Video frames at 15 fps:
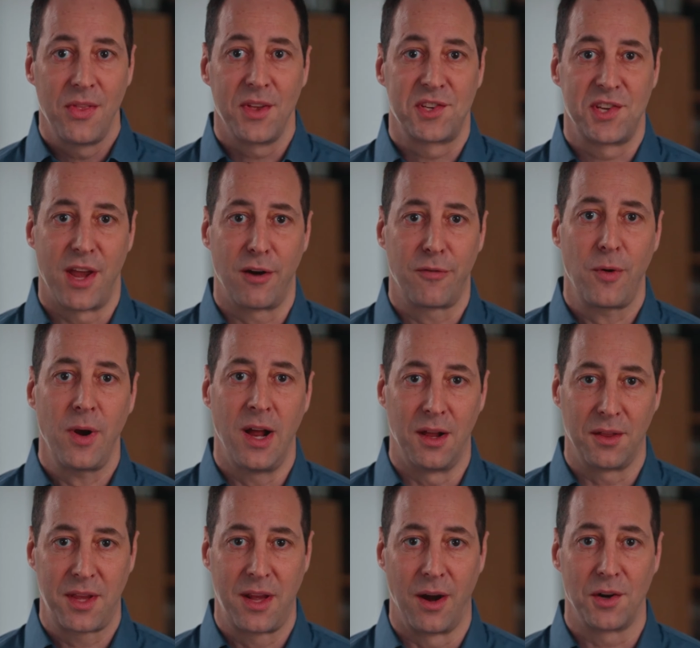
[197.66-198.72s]
The Center for
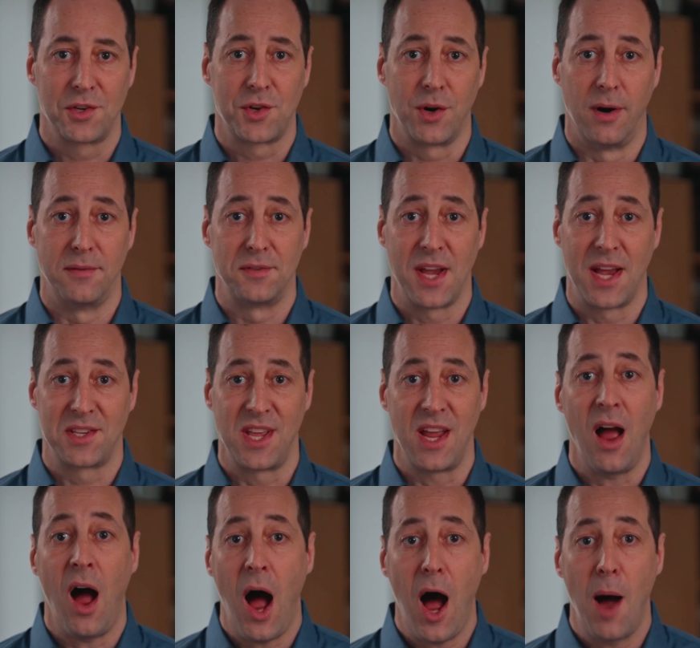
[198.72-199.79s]
Healthcare serves as the
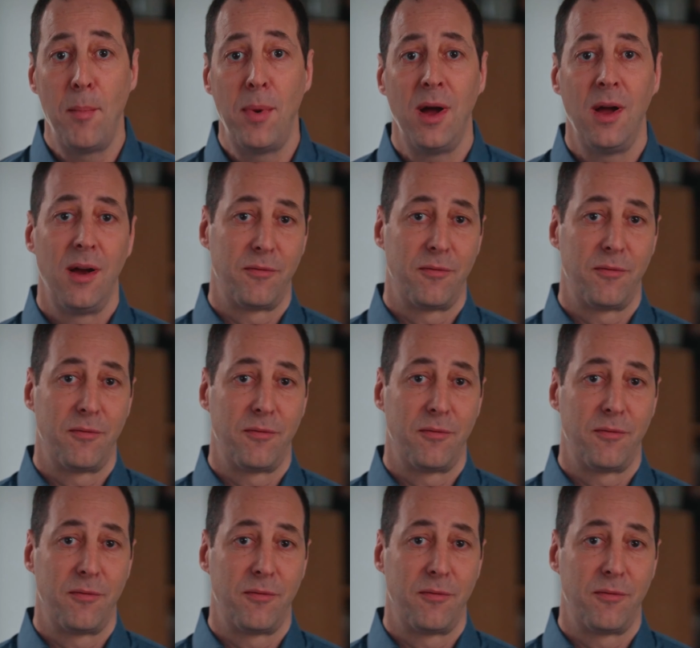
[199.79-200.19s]
hub